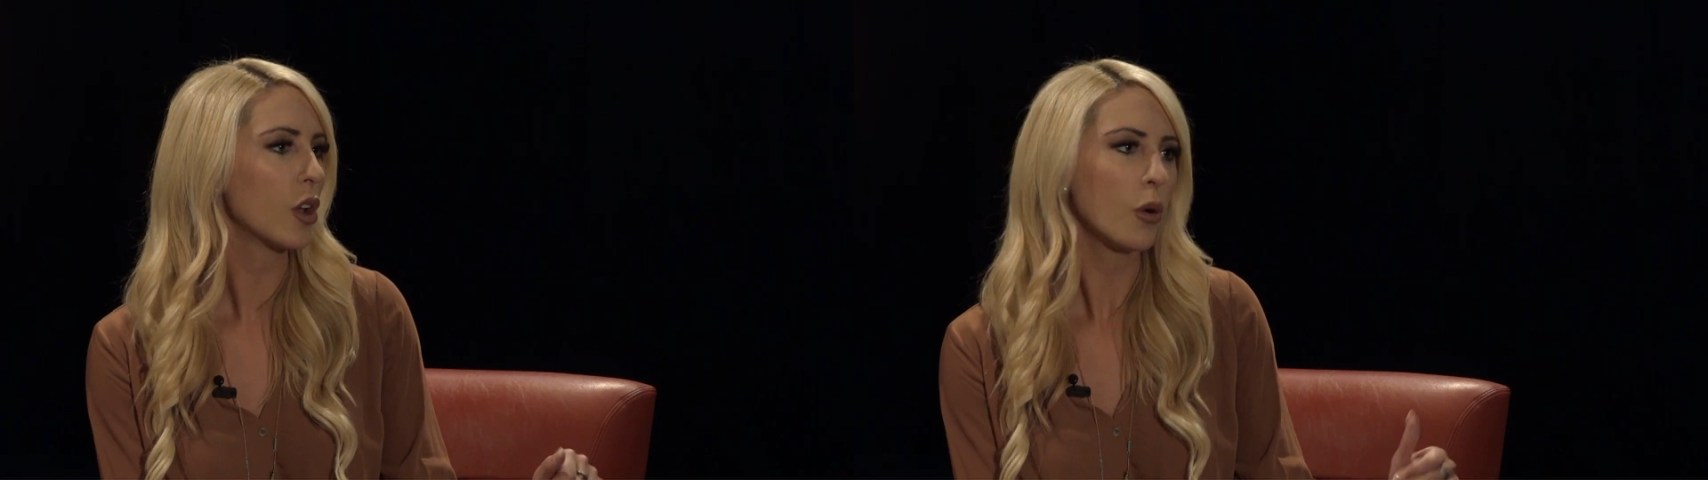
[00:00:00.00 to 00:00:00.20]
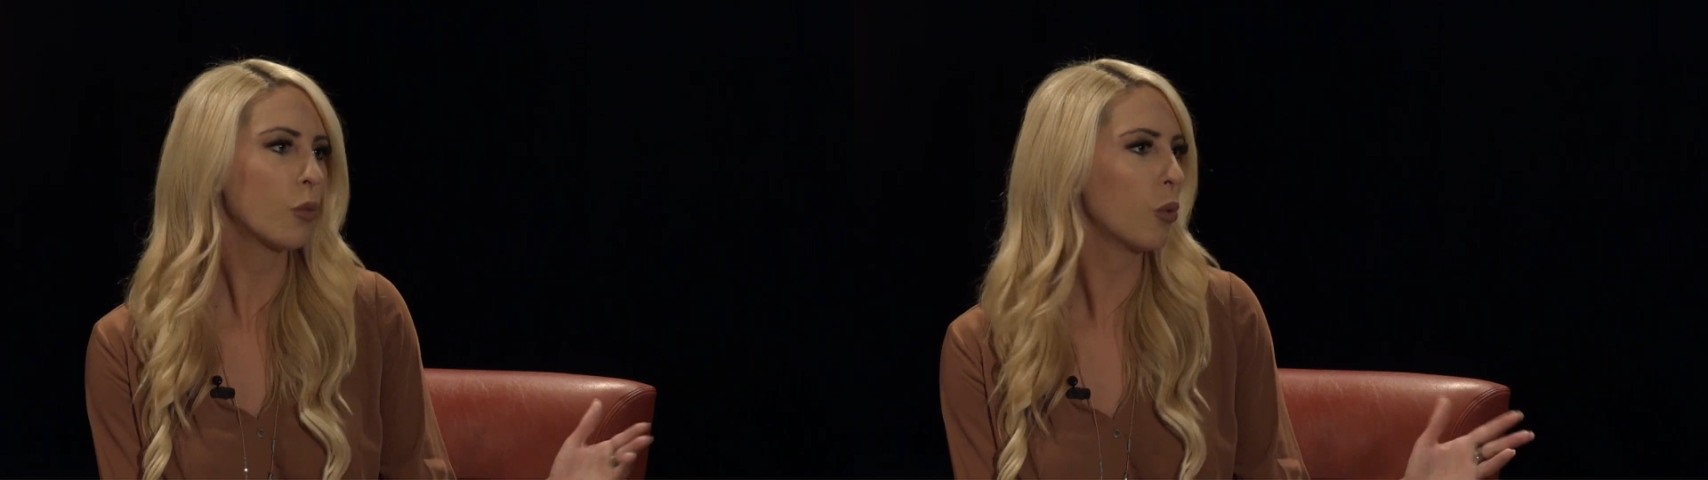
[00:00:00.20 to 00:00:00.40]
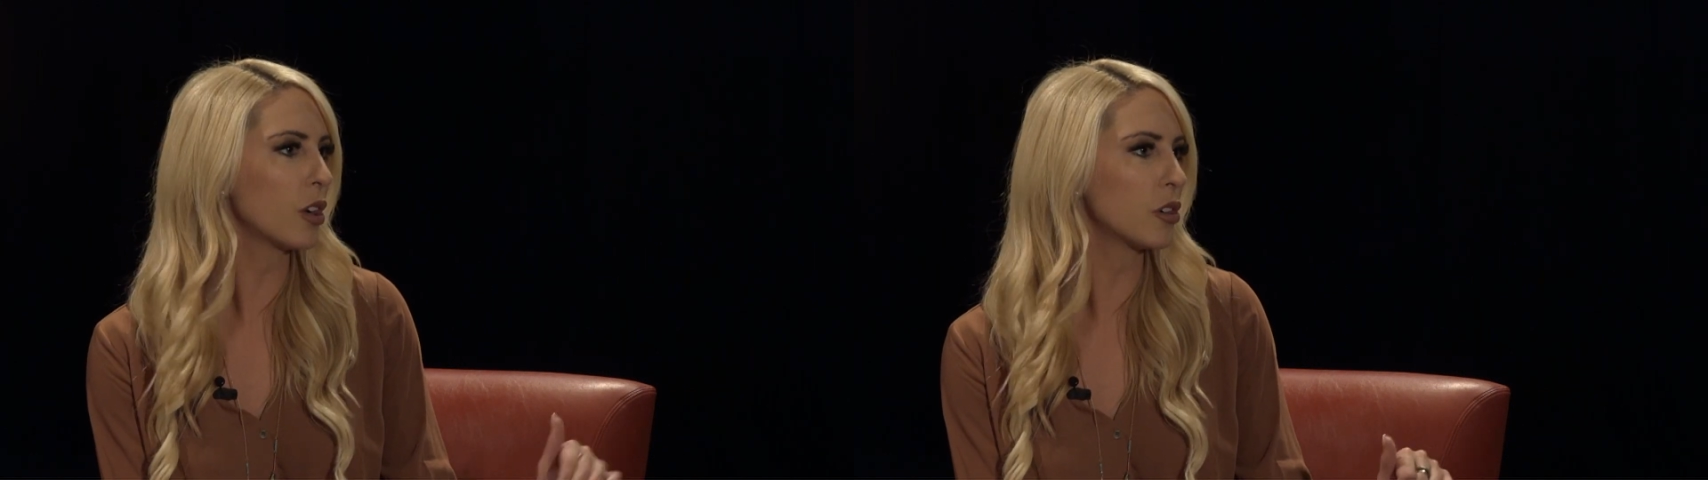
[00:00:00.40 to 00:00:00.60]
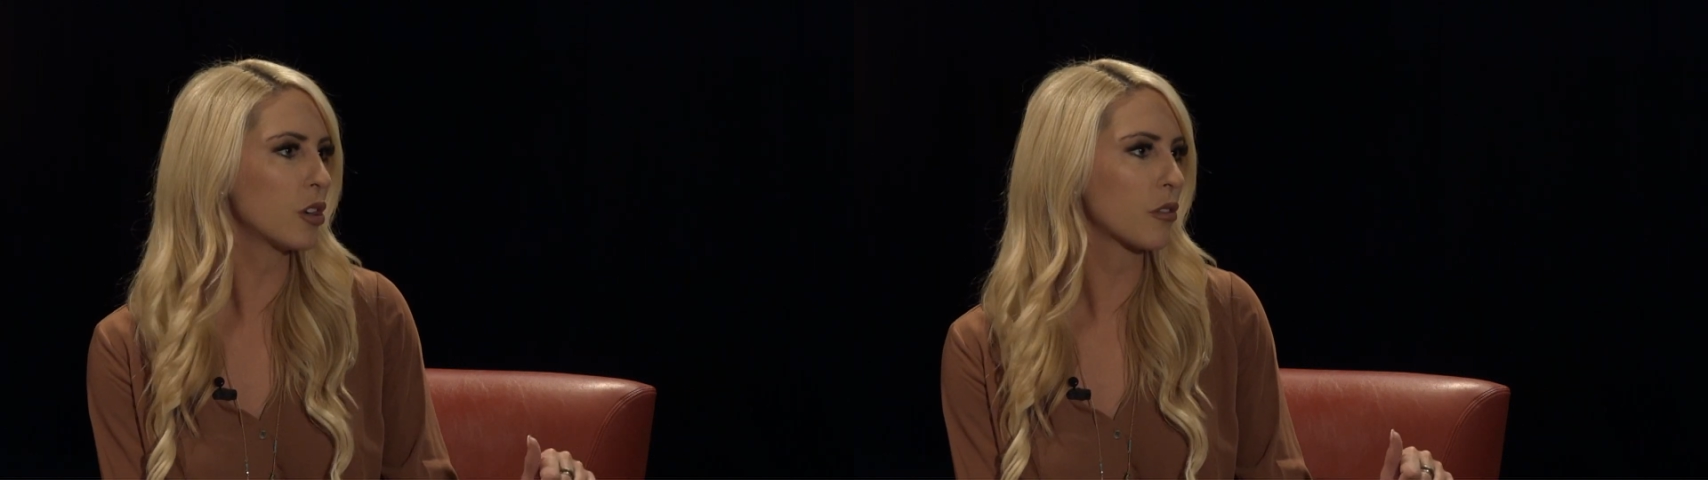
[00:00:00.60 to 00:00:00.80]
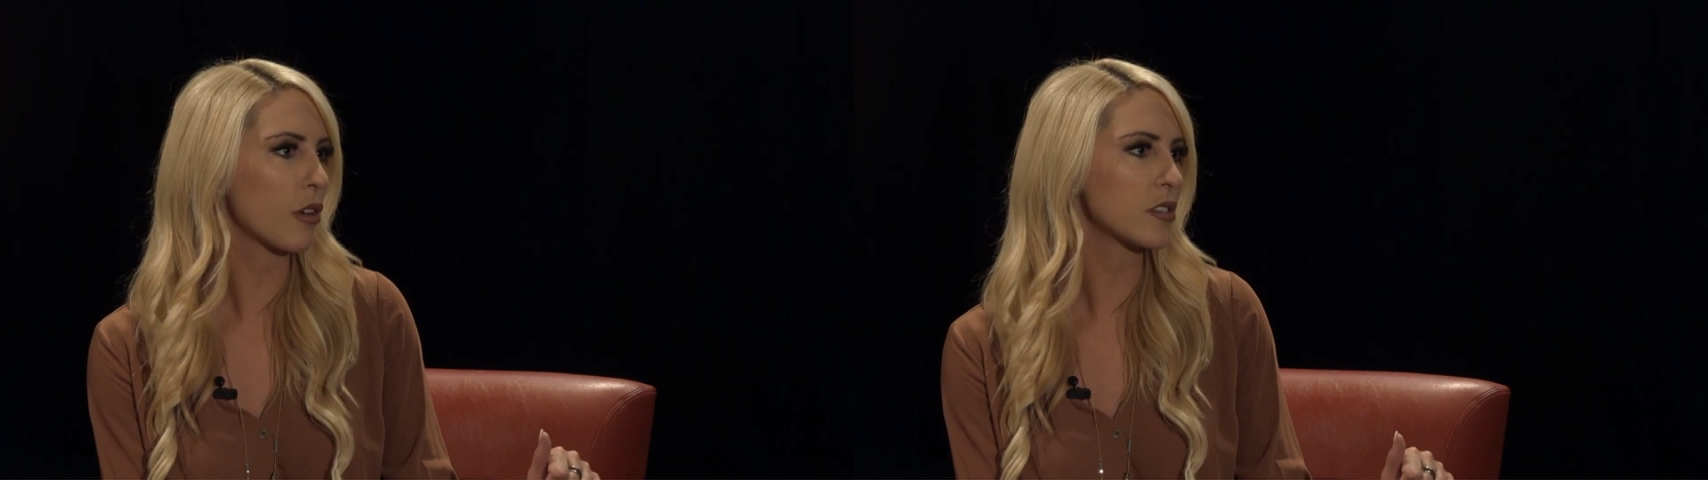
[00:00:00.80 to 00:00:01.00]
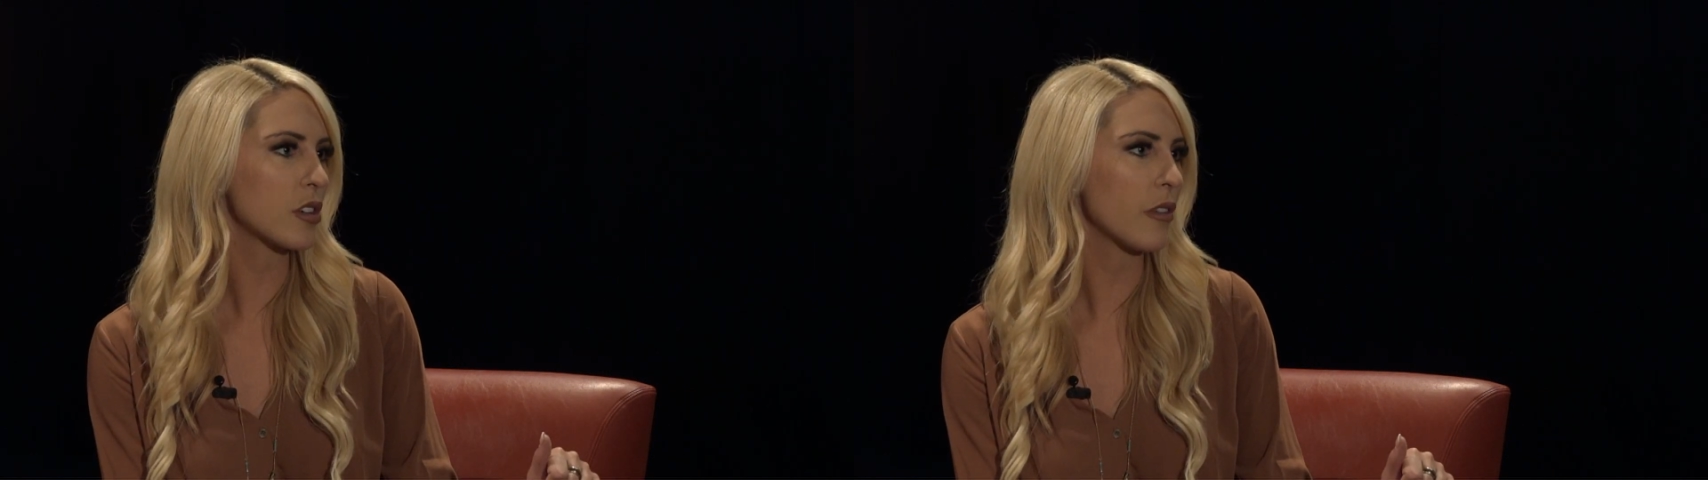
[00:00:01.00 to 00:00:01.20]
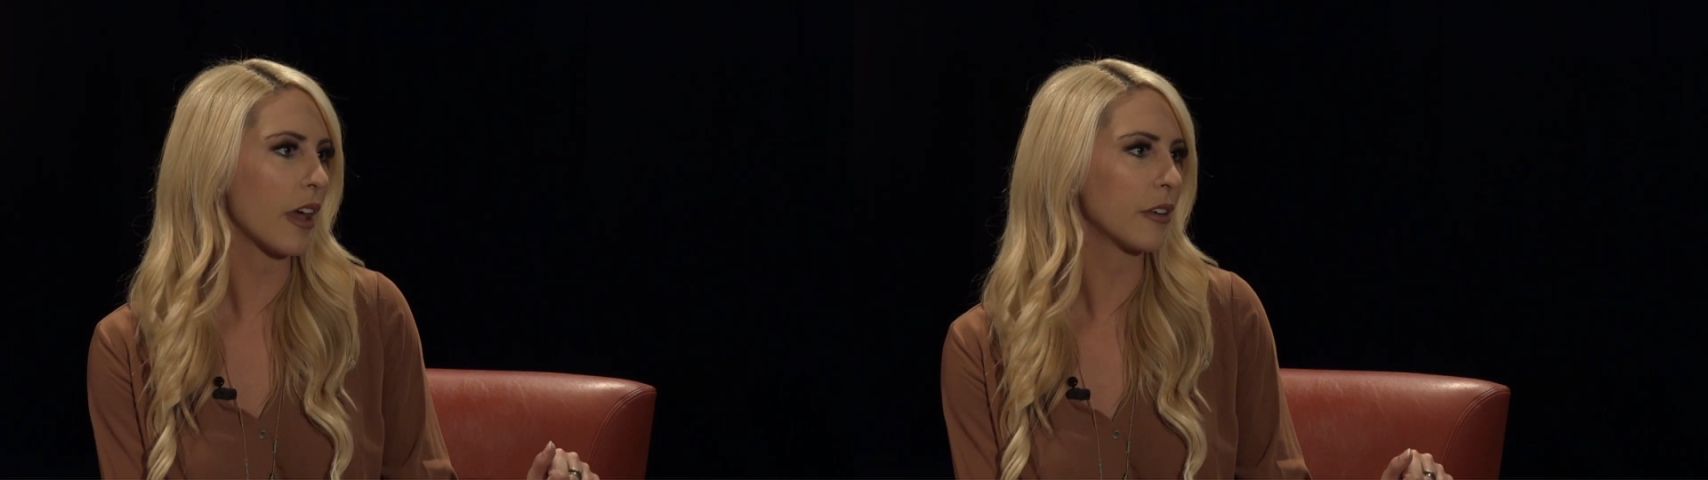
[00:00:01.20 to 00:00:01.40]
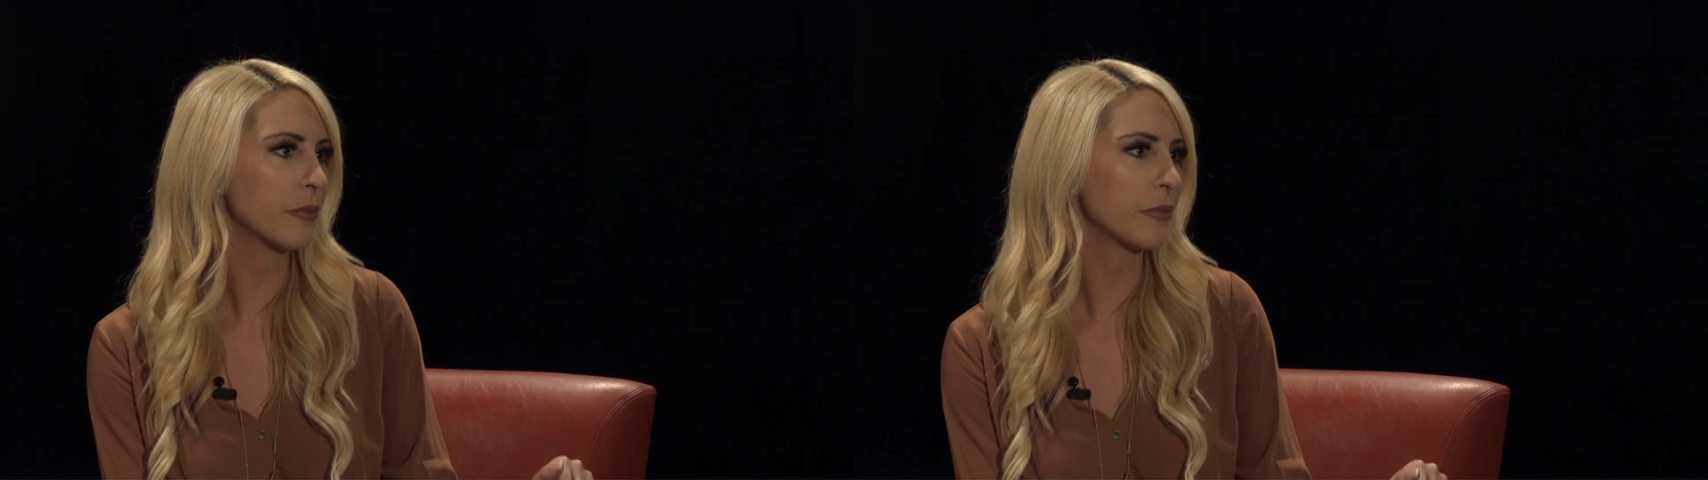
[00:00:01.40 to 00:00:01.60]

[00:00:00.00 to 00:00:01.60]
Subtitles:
What are your thoughts on that?